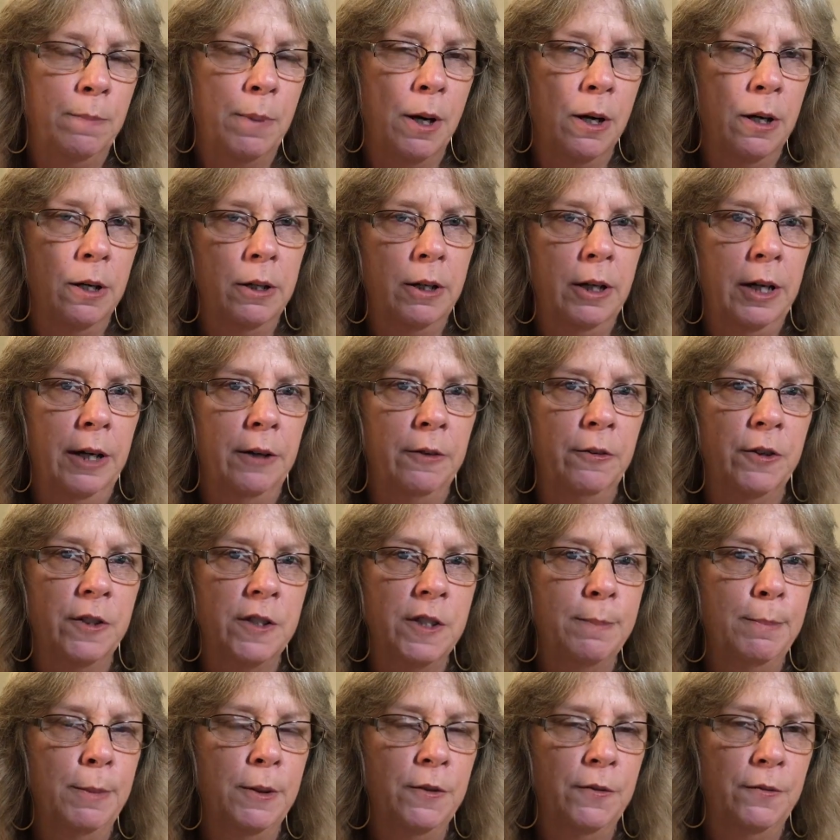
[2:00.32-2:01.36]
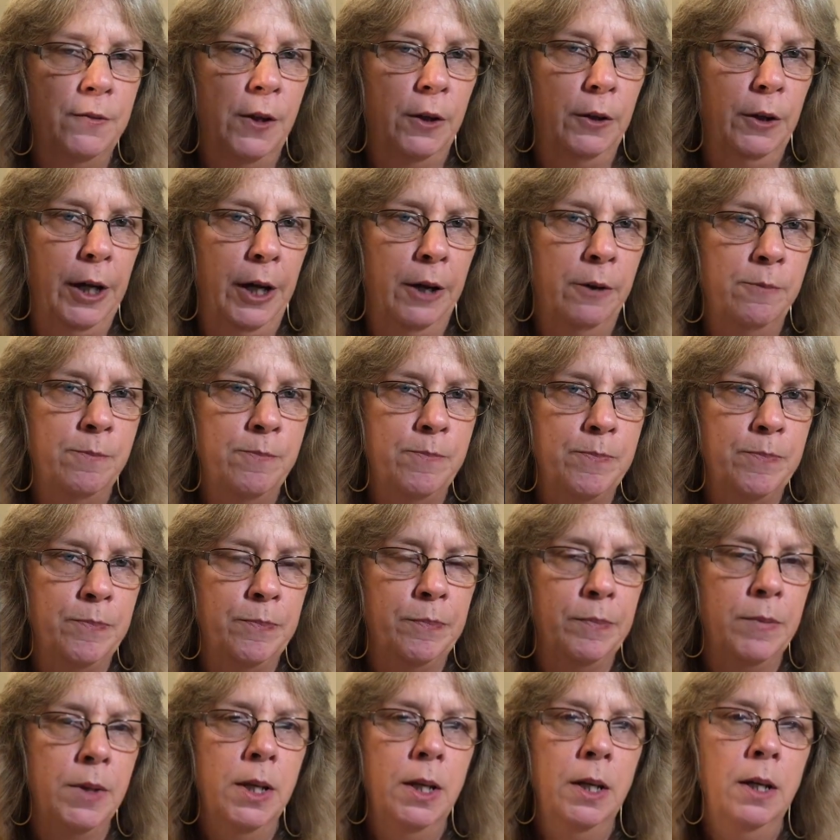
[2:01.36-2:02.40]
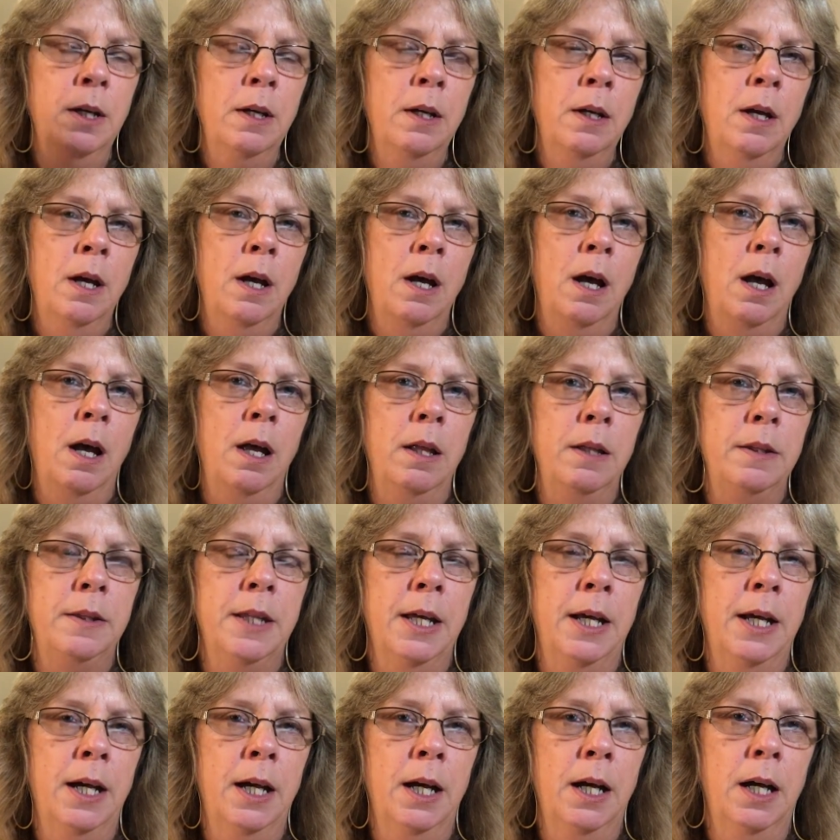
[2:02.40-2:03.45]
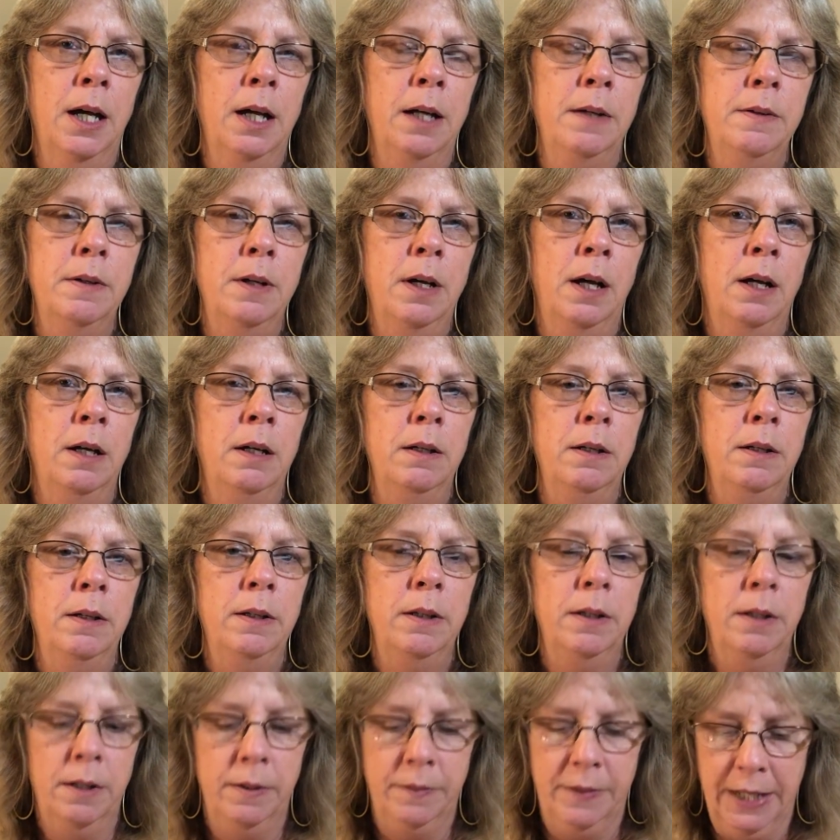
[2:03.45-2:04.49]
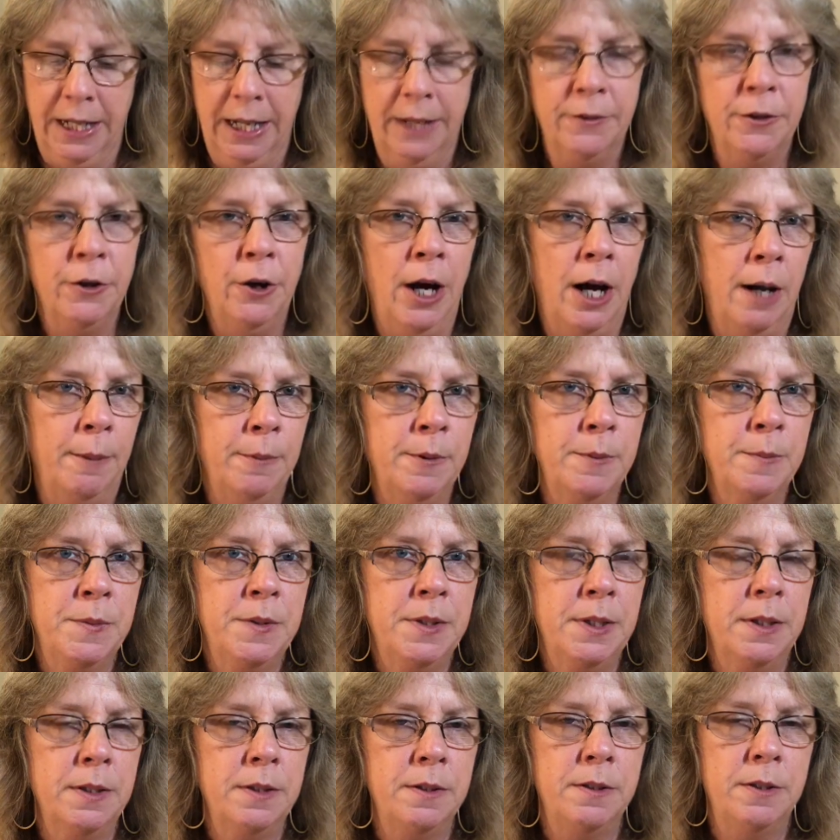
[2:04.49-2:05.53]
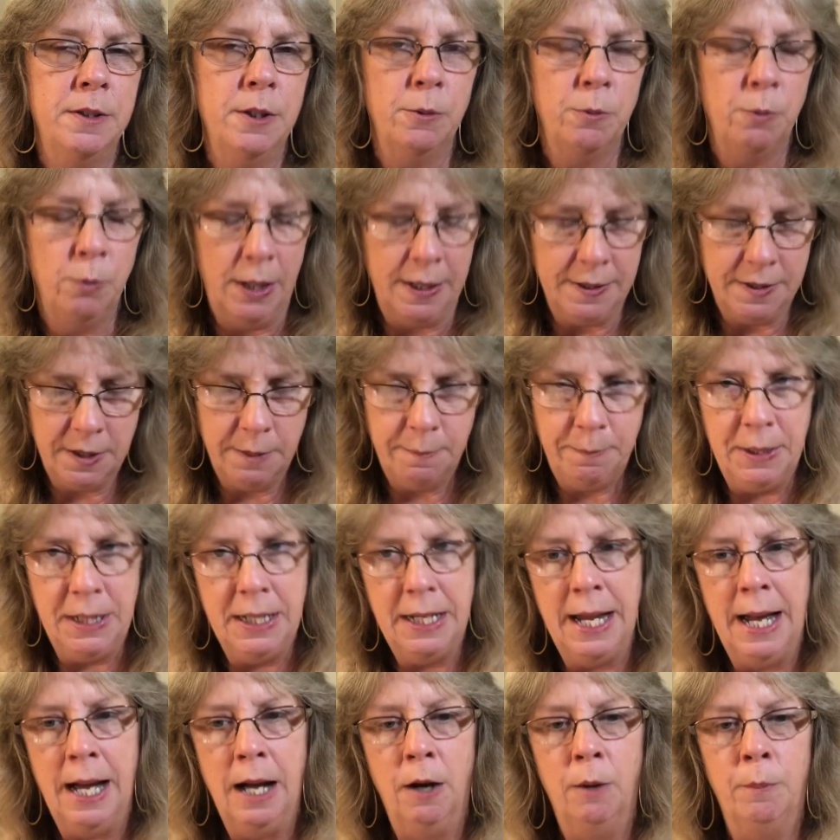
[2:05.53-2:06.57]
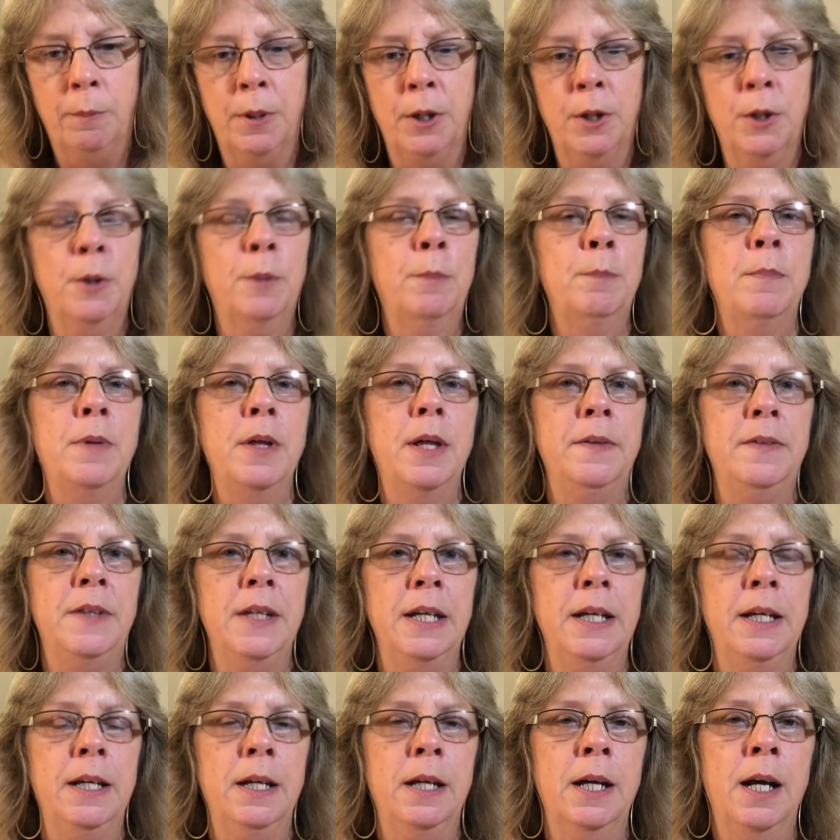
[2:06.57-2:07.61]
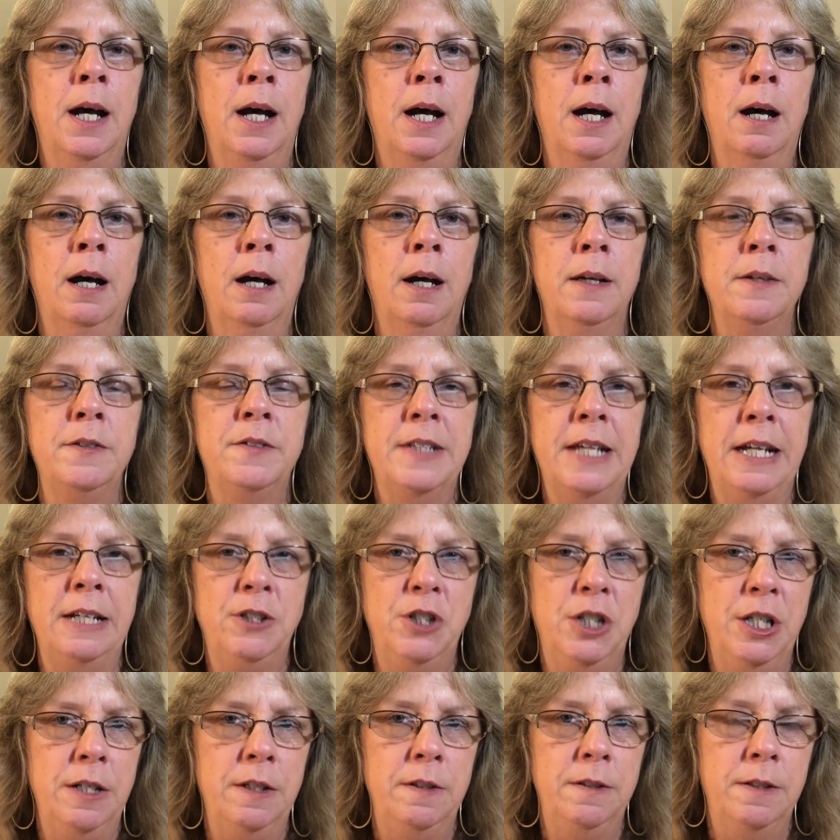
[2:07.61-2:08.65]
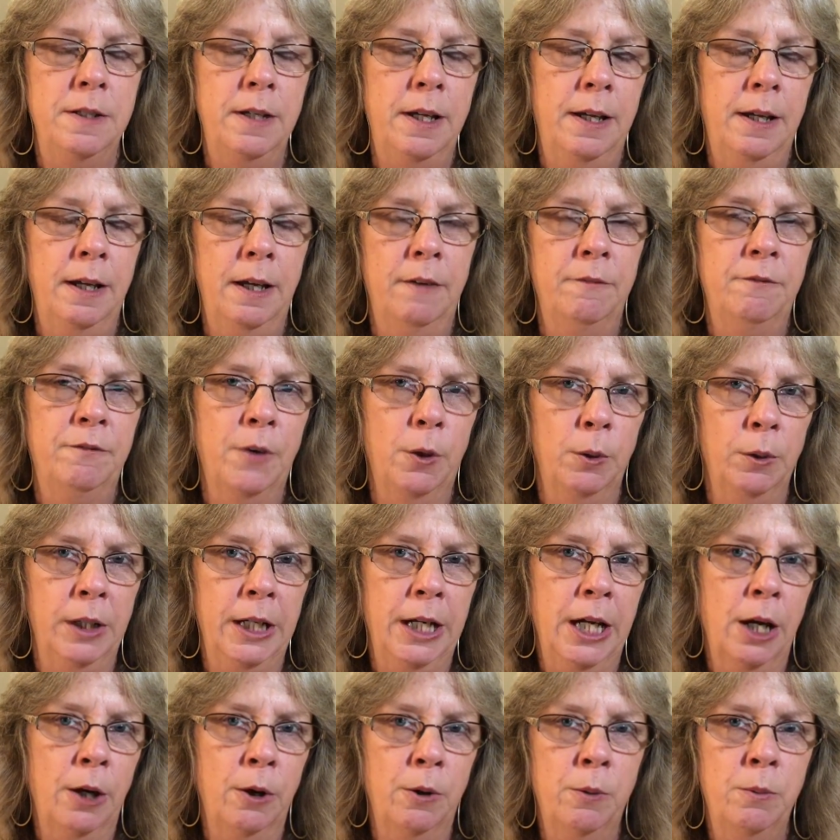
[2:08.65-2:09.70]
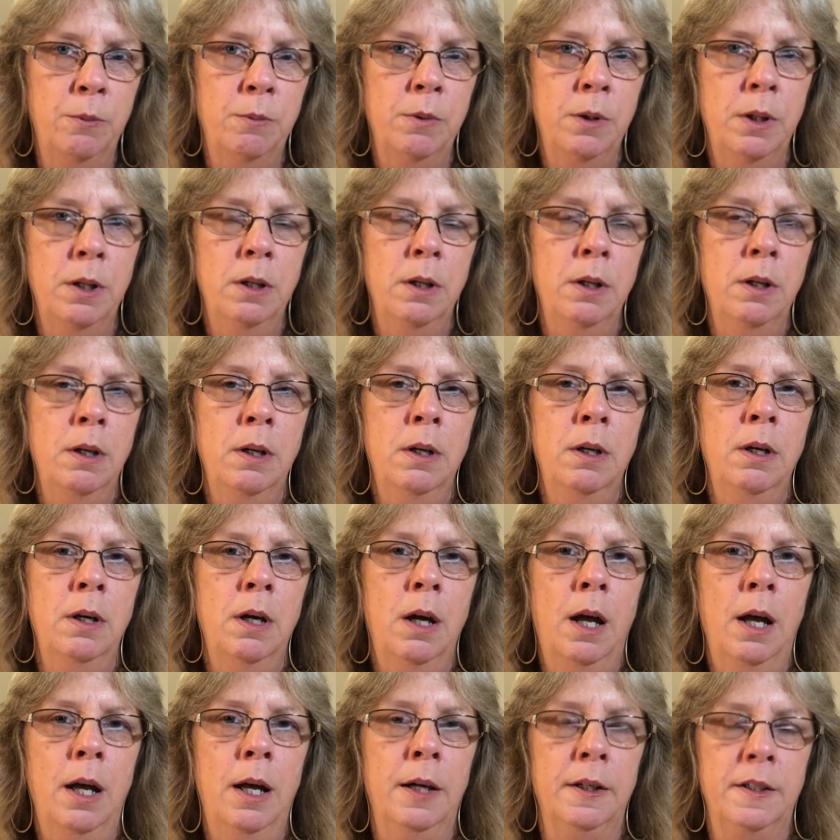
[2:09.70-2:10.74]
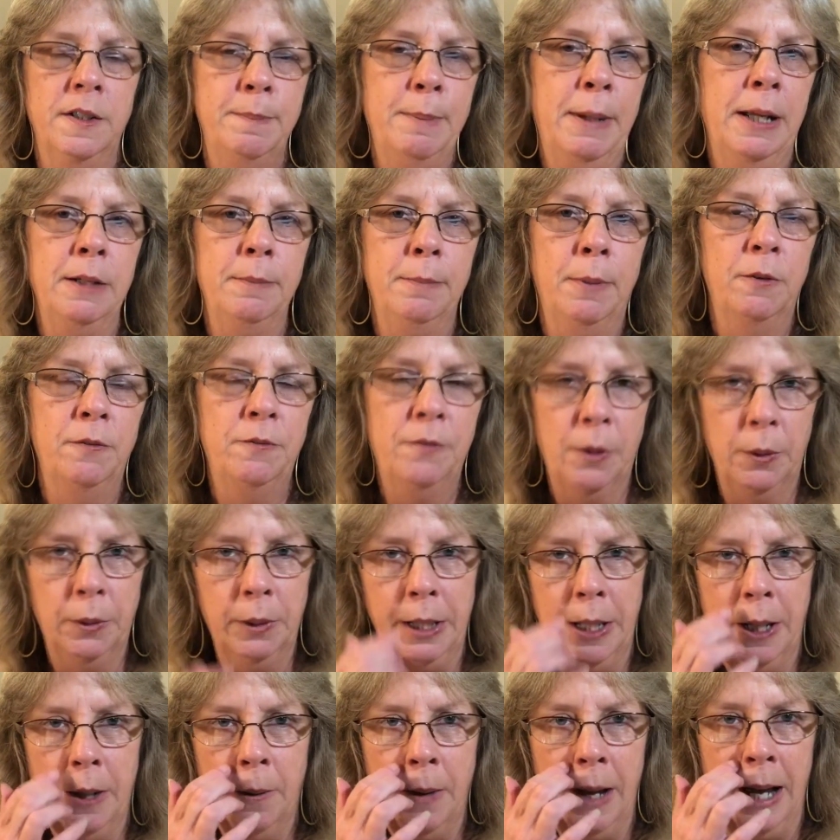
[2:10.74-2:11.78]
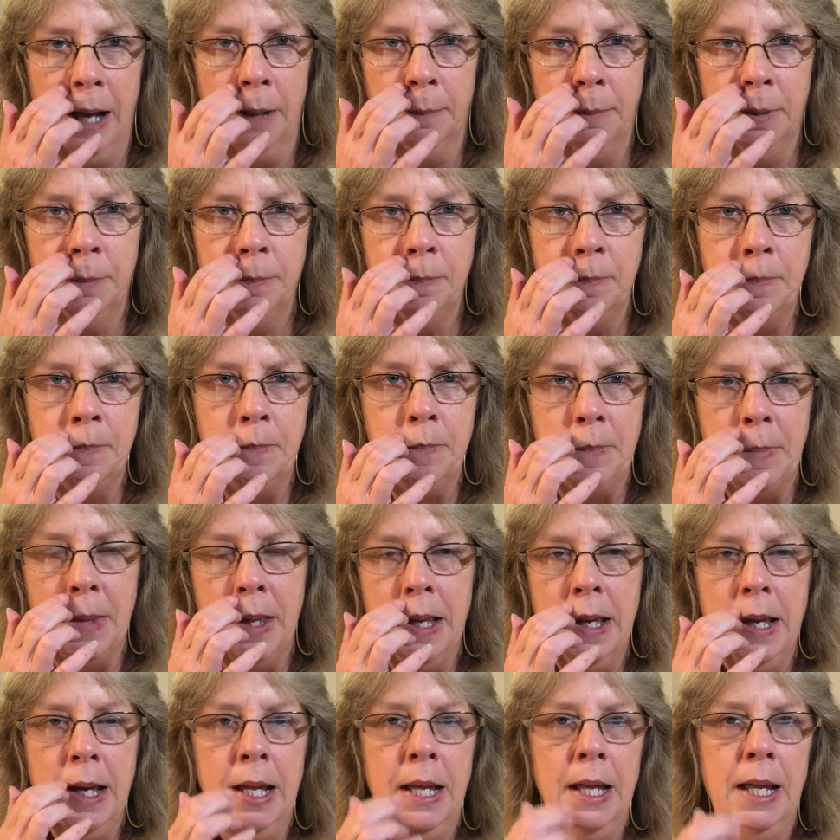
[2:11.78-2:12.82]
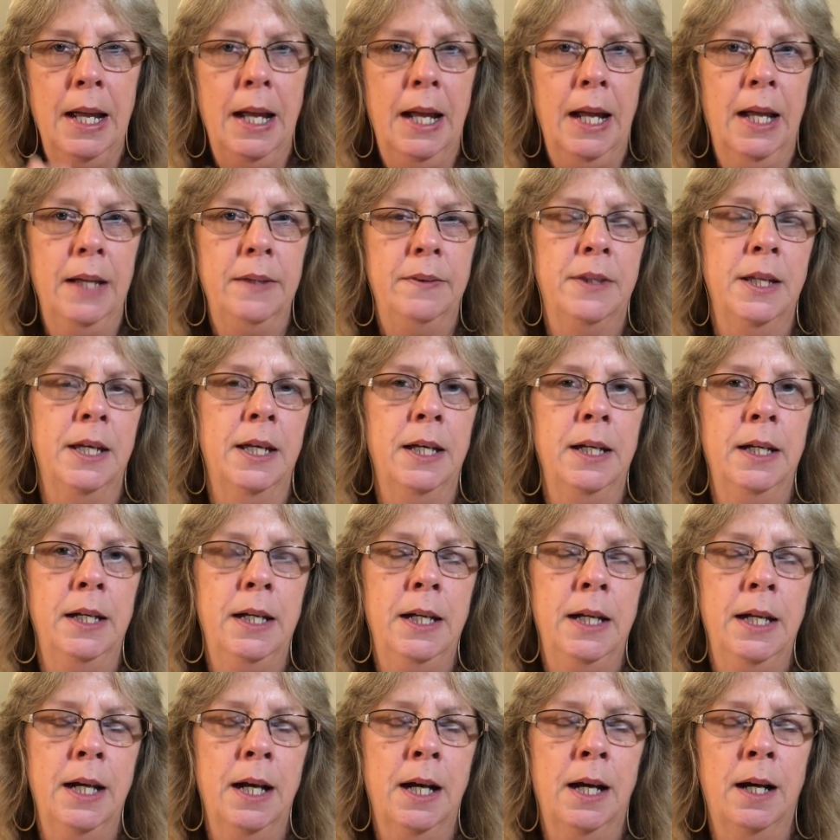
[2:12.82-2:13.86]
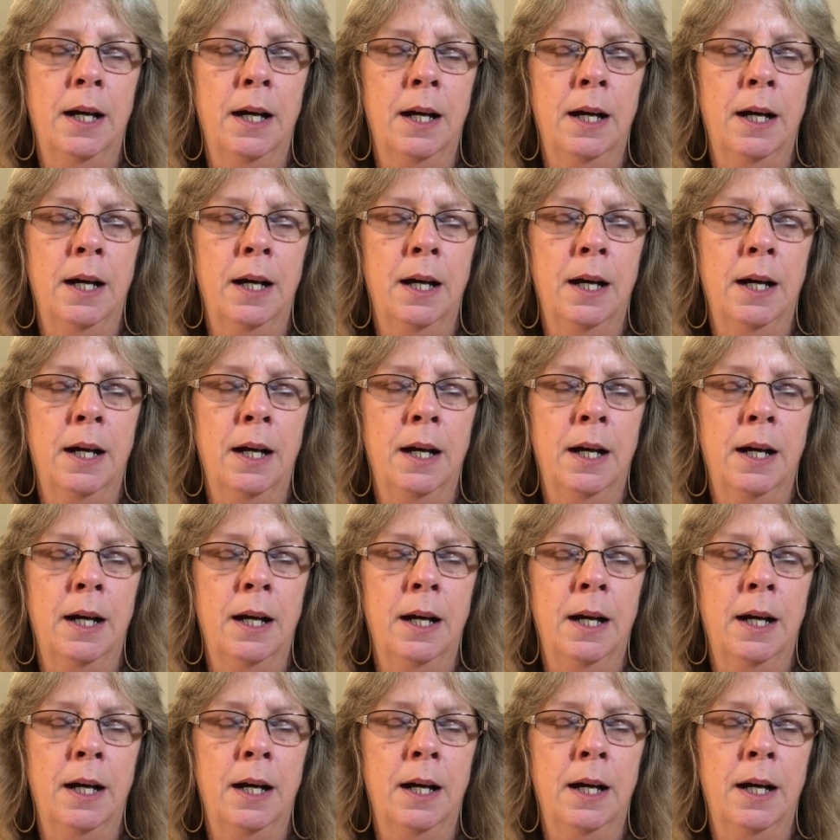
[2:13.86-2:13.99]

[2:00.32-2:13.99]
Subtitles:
Park Christmas Folio. The other albums is the Recipe album, the Say Cheese Folio, Expandable Folio album, the